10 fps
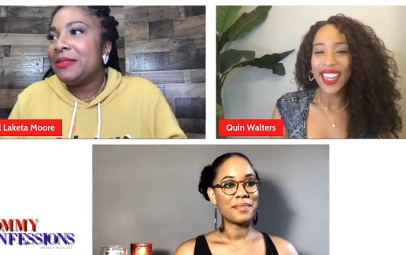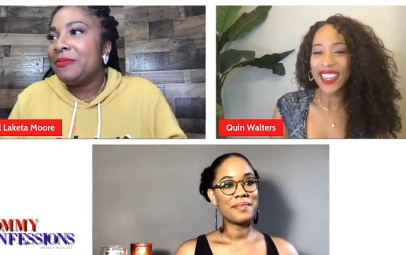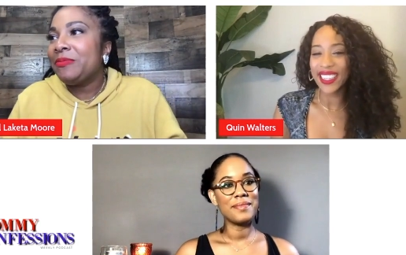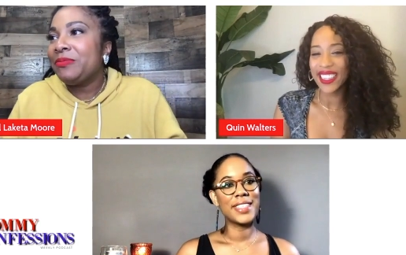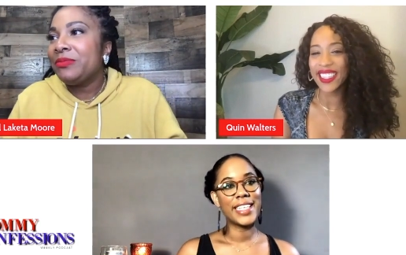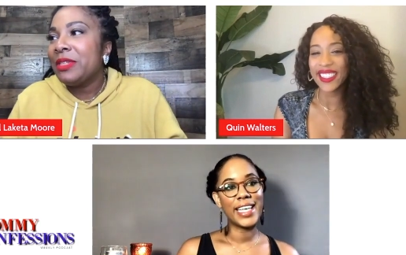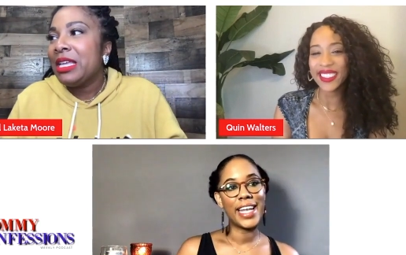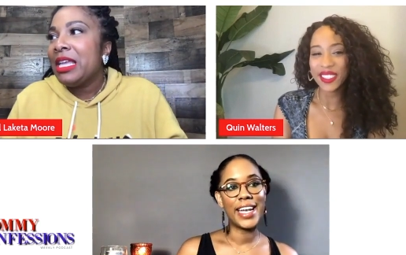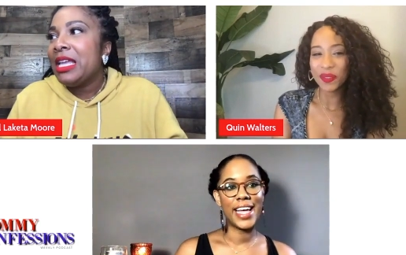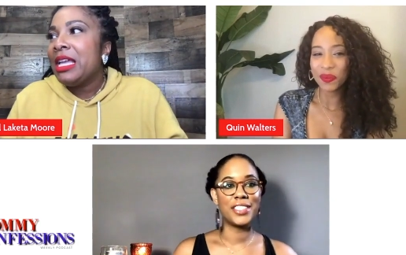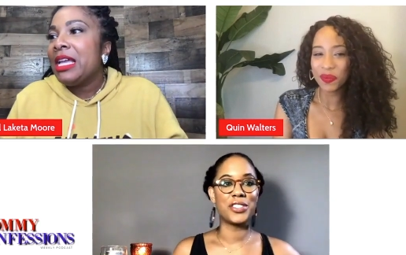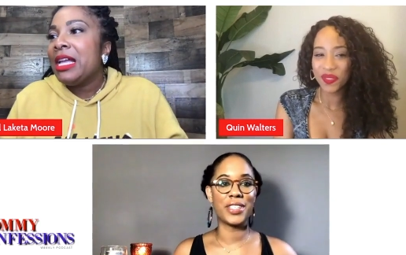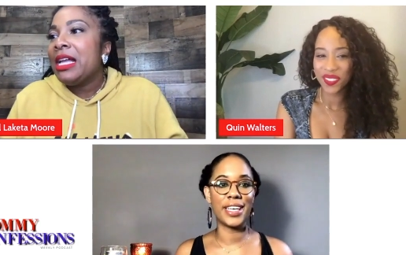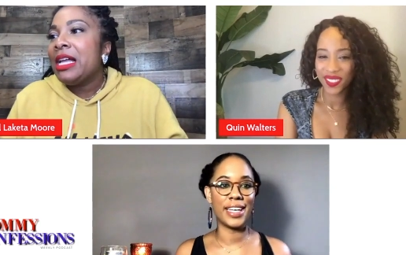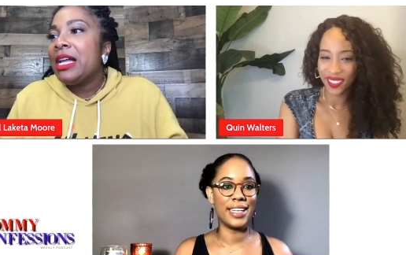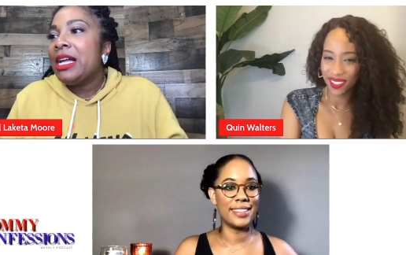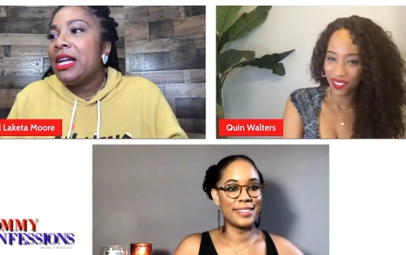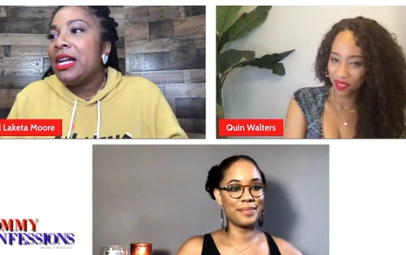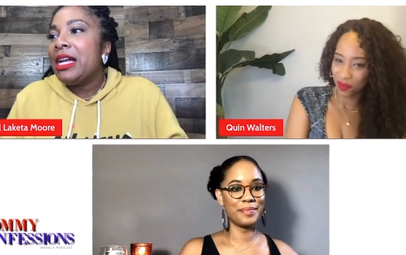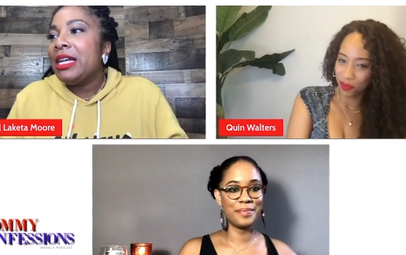Speaker 1: get it, Angel. Get it.
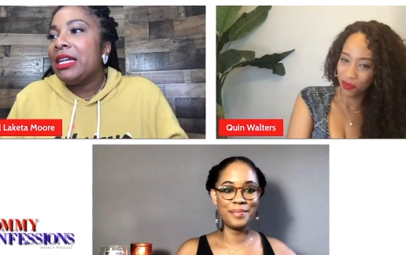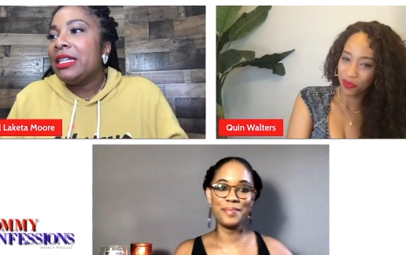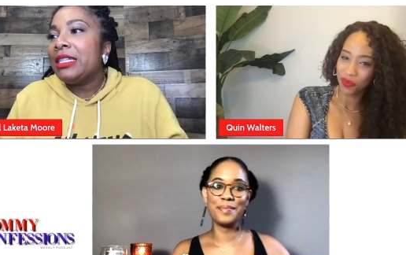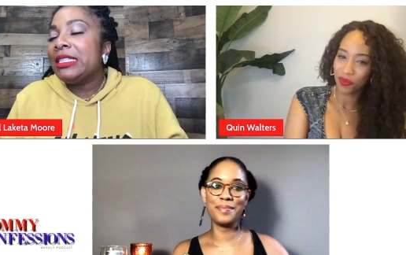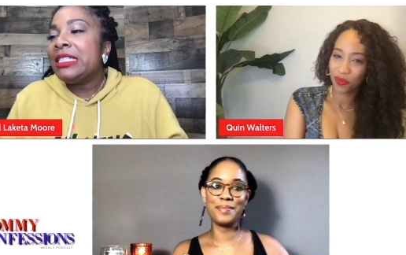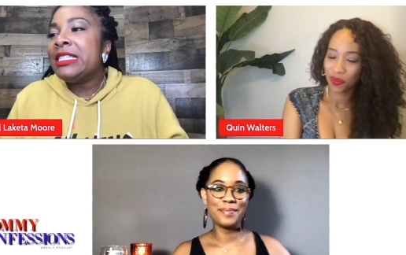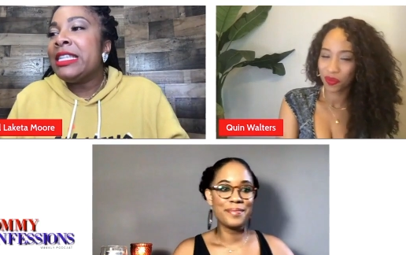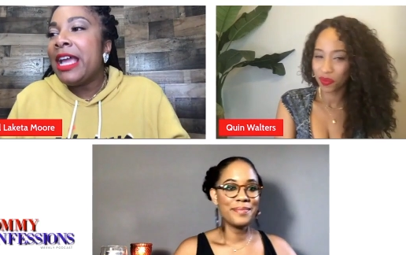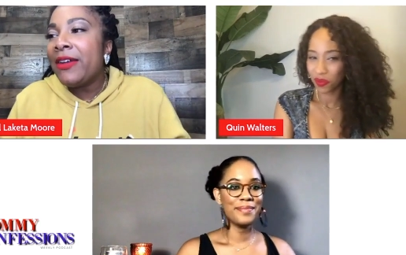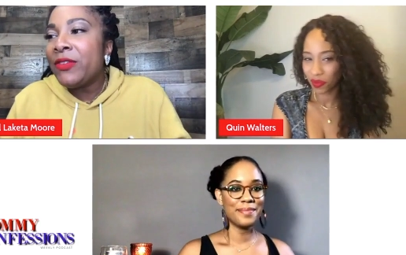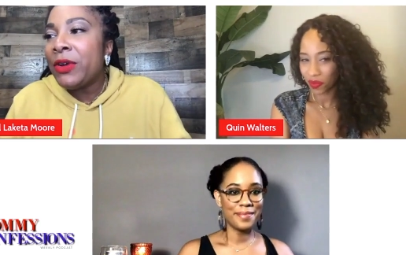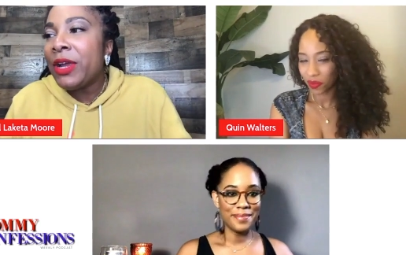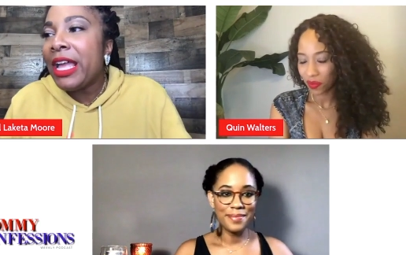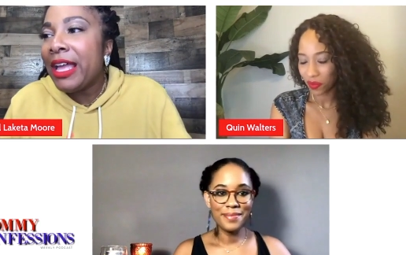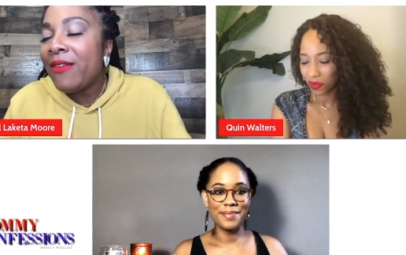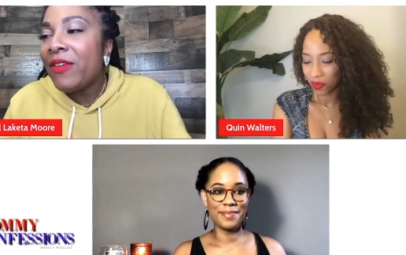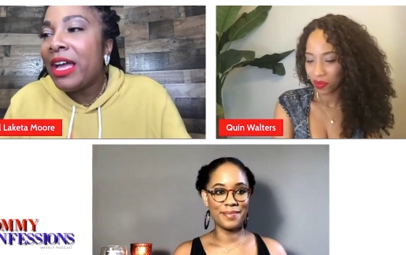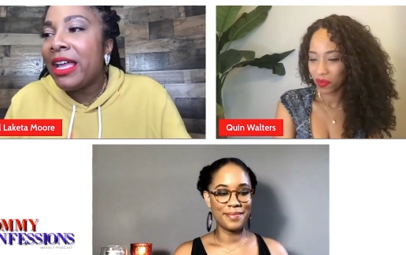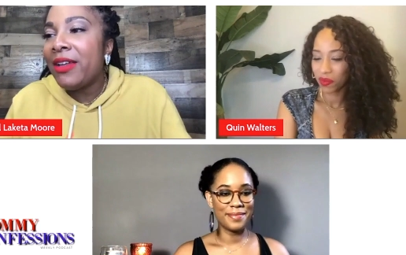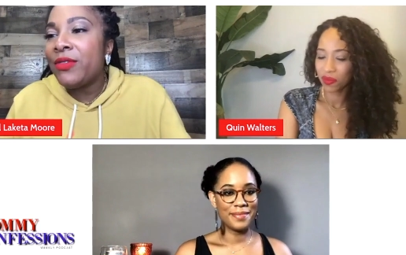
Speaker 2: Never have
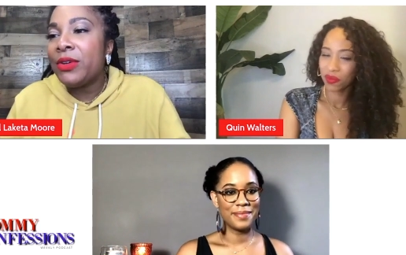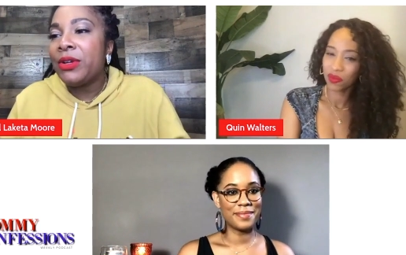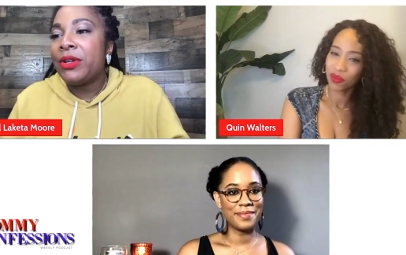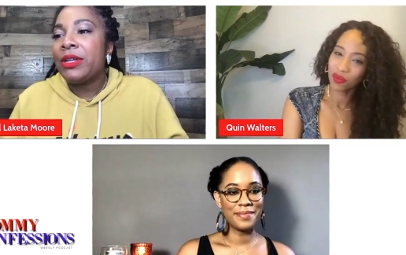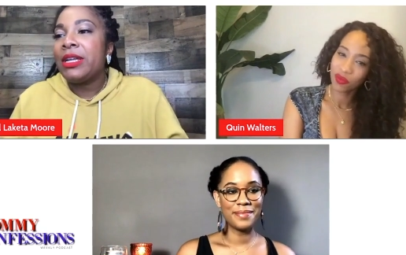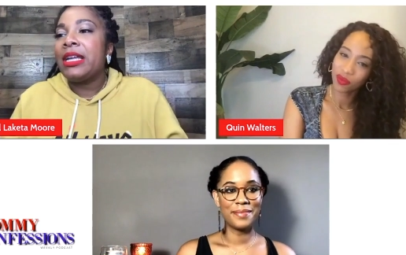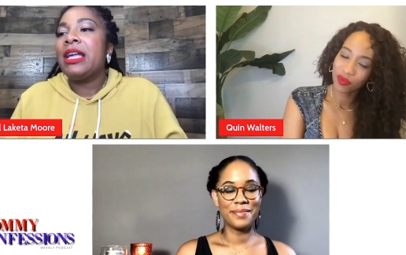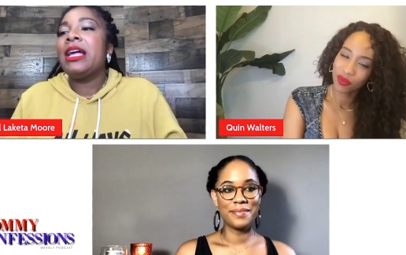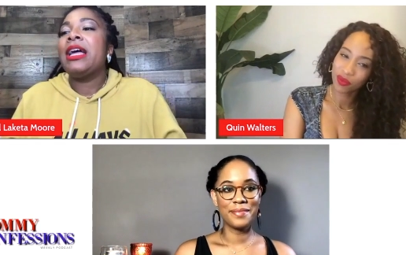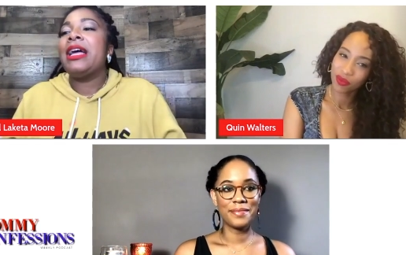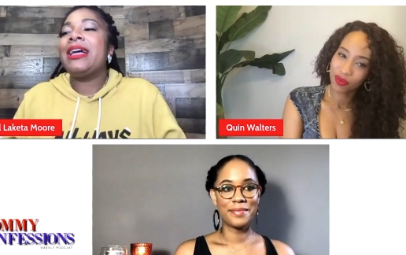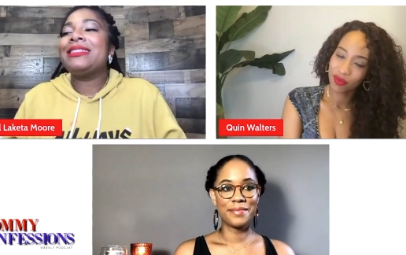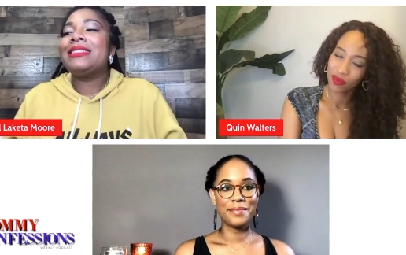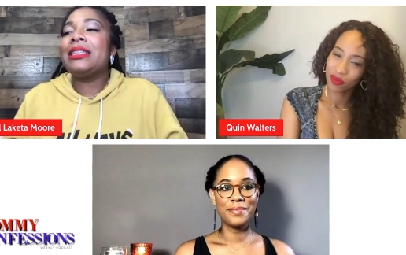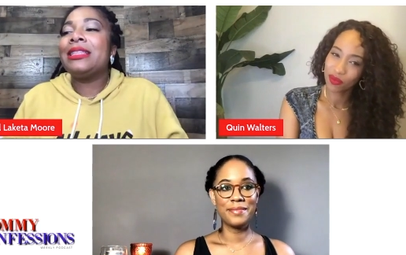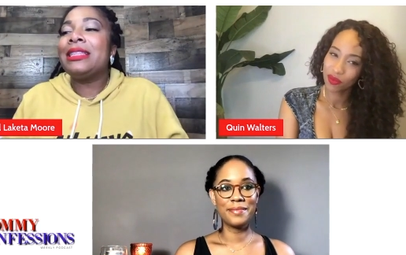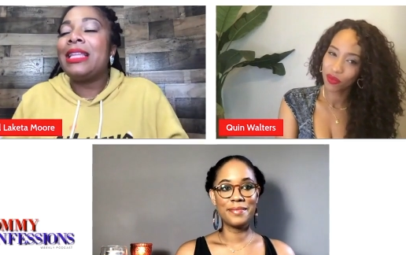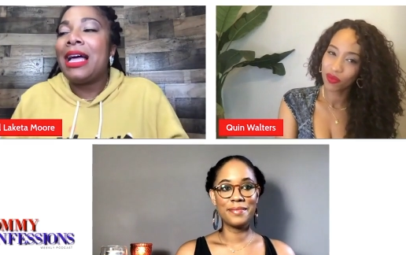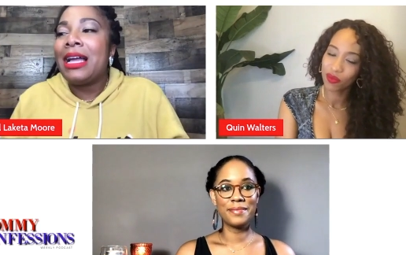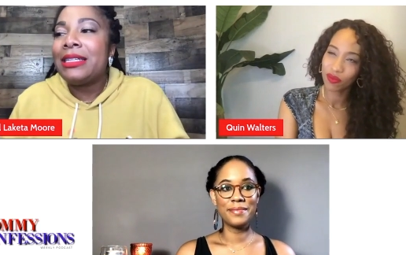I ever had to
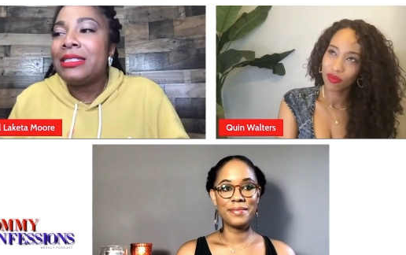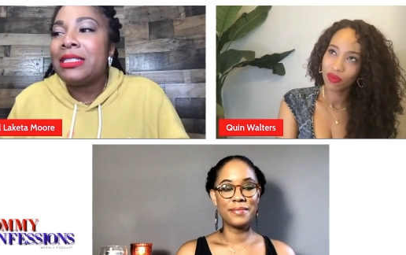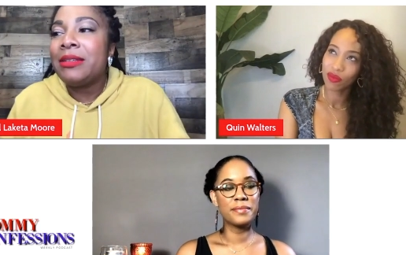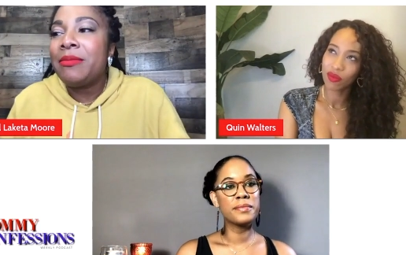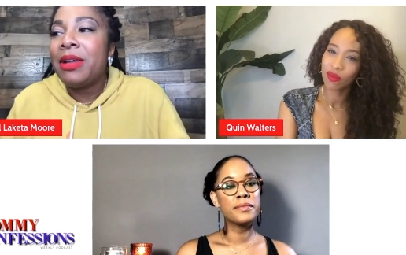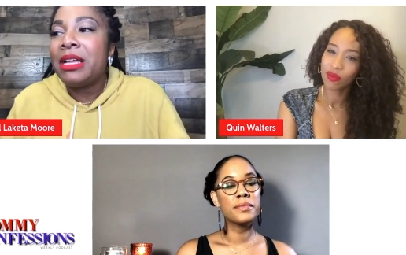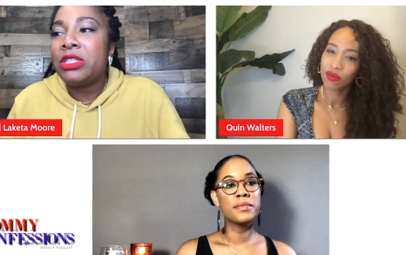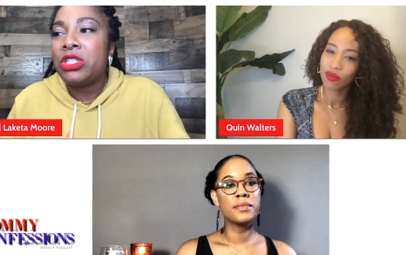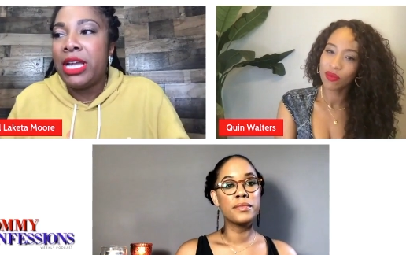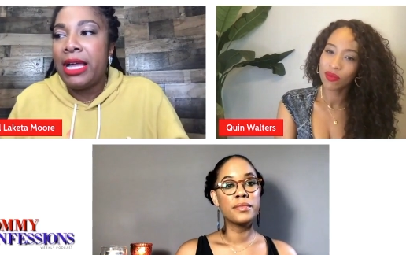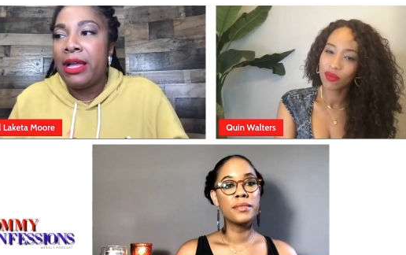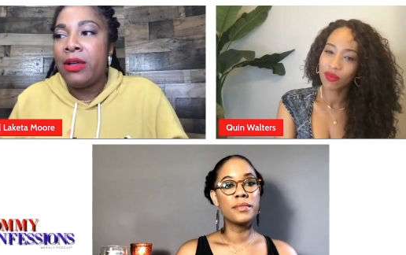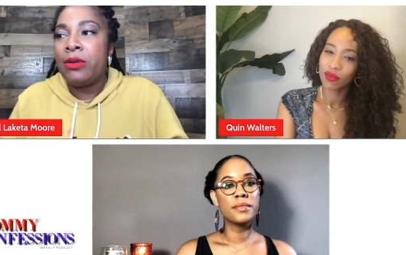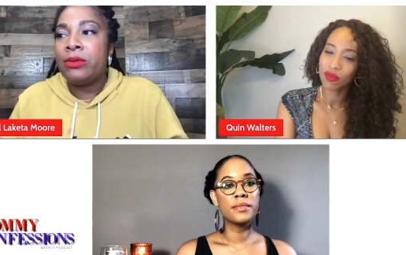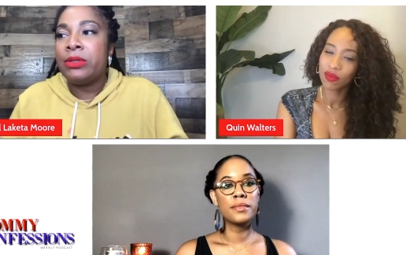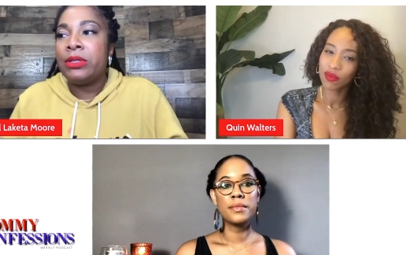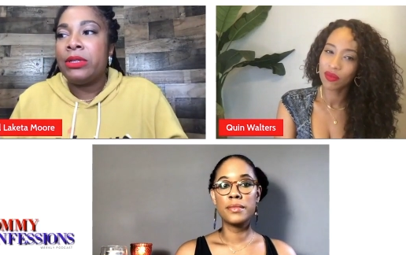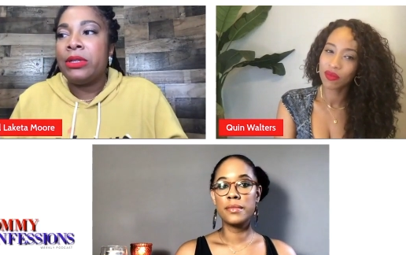lie to my child